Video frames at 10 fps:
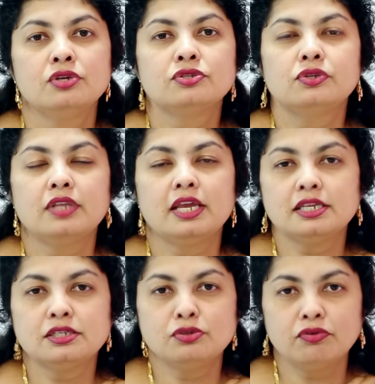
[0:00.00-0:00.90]
So there
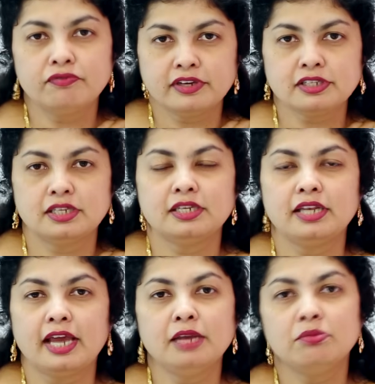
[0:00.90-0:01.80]
is no fix that
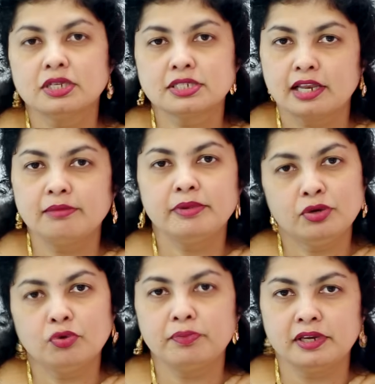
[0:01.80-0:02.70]
9 months there will be
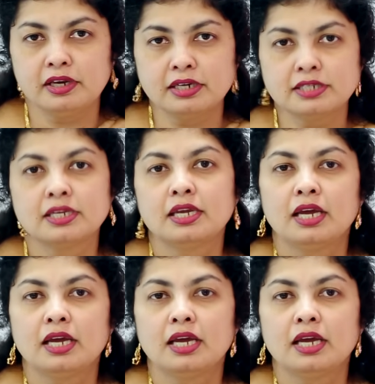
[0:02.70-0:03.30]
no periods.